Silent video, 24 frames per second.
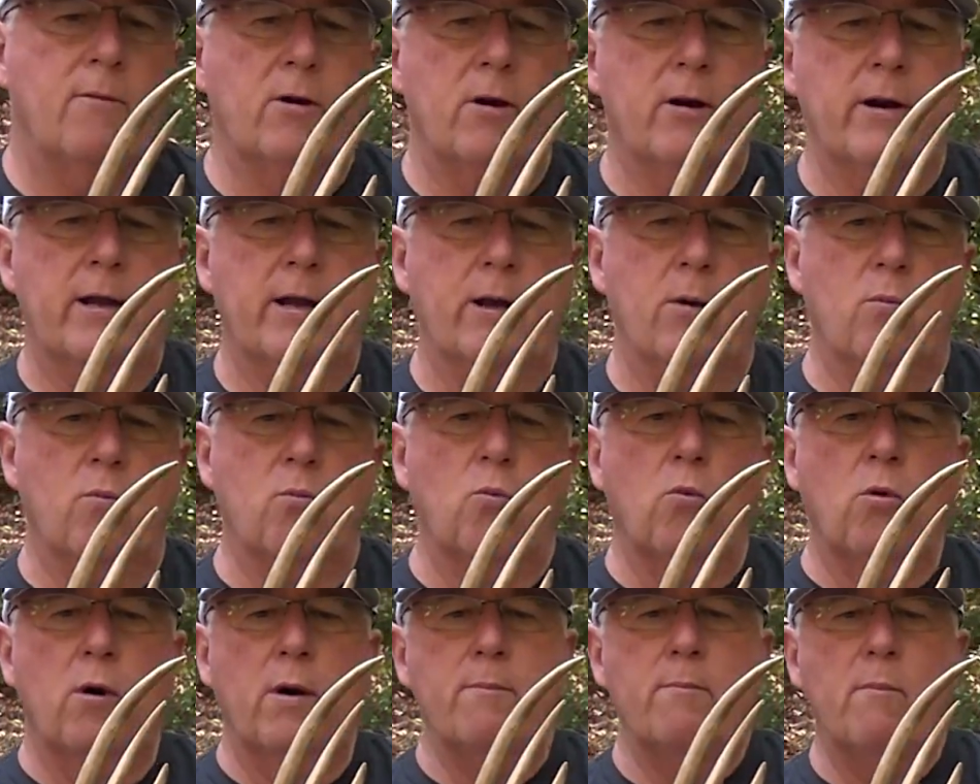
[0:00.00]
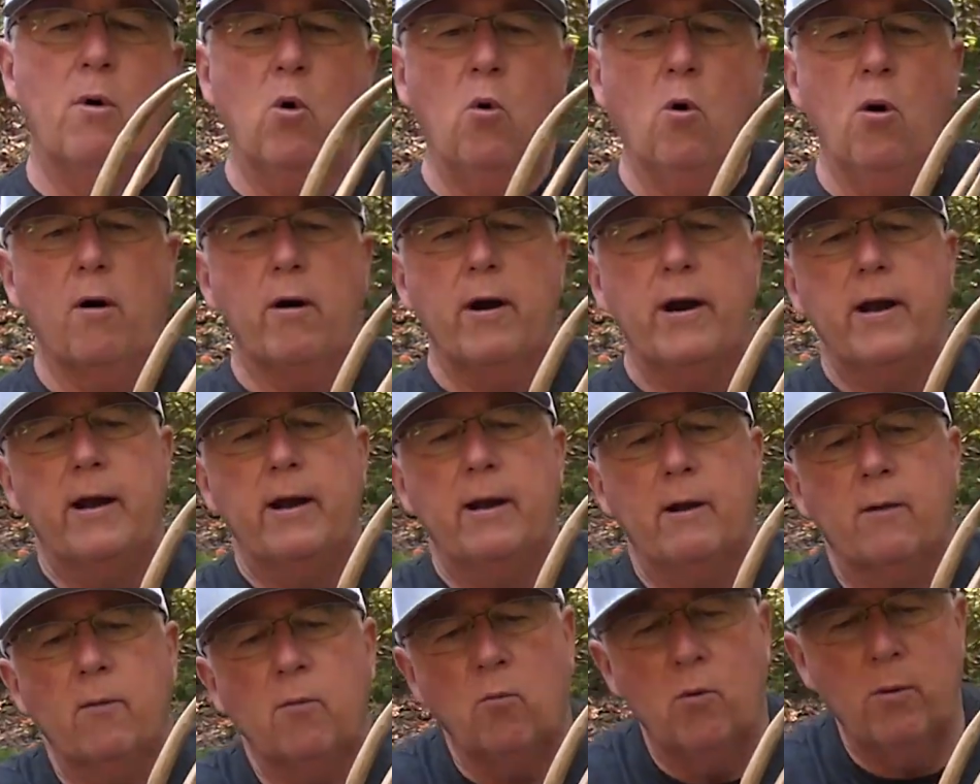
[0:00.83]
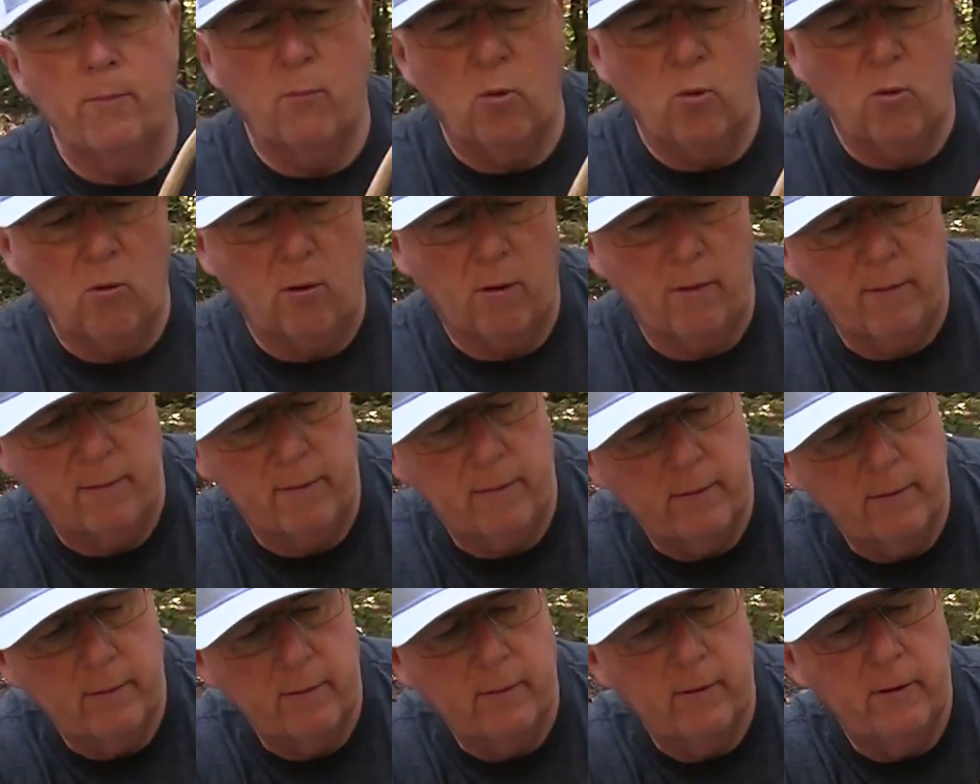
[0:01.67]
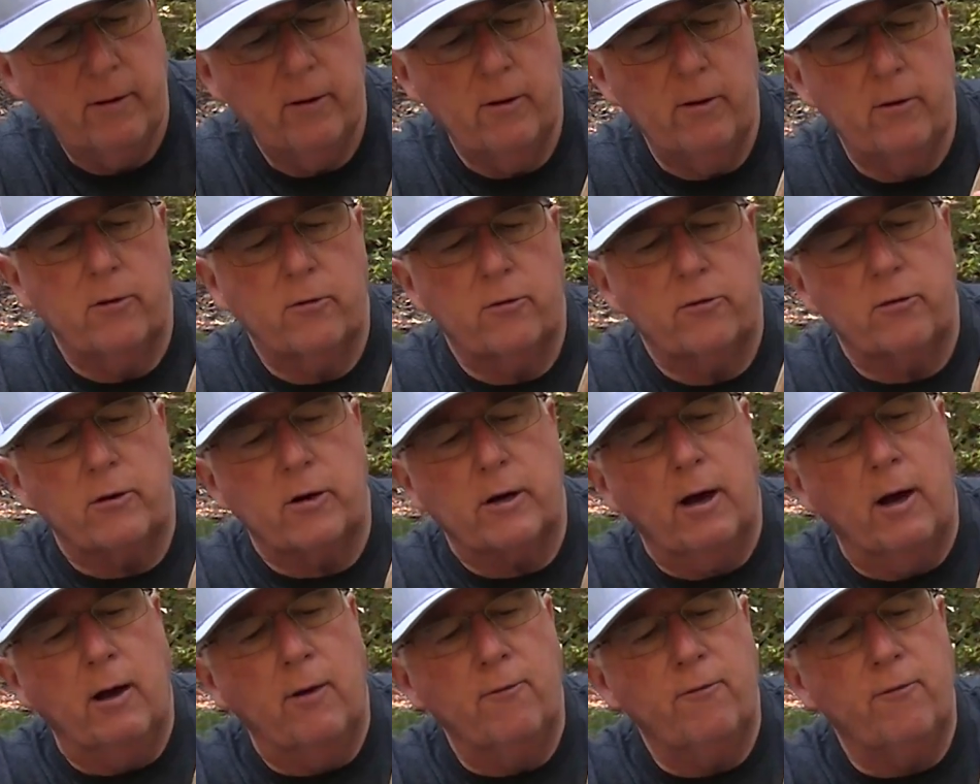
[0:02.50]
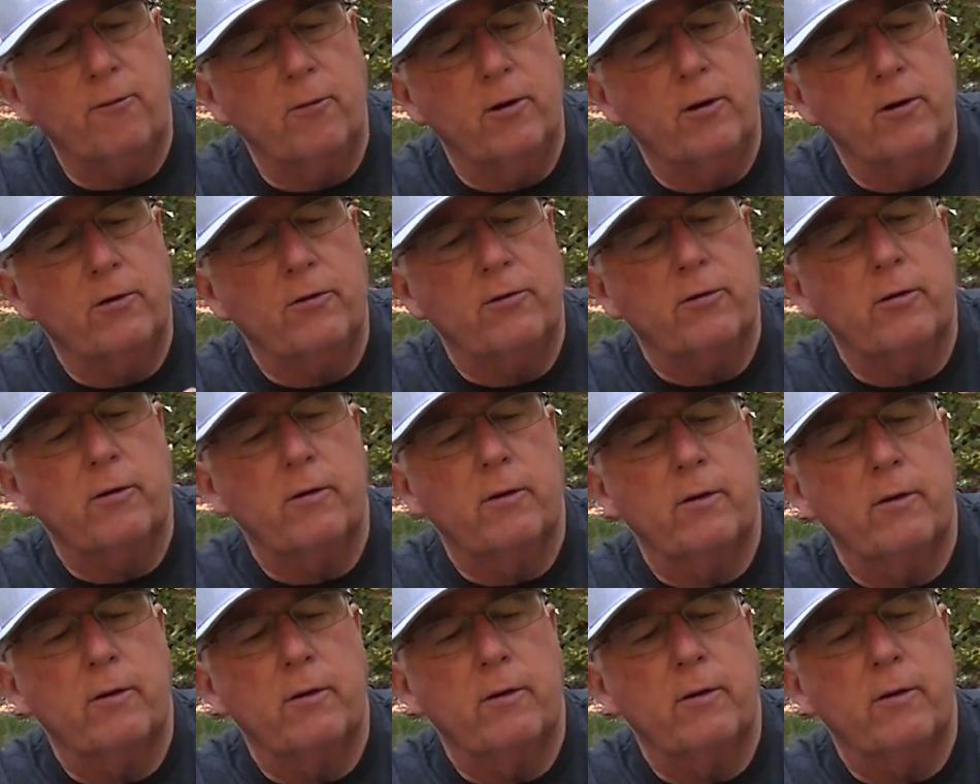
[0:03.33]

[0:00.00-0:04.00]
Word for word: we're gonna get one more here, one more circumference.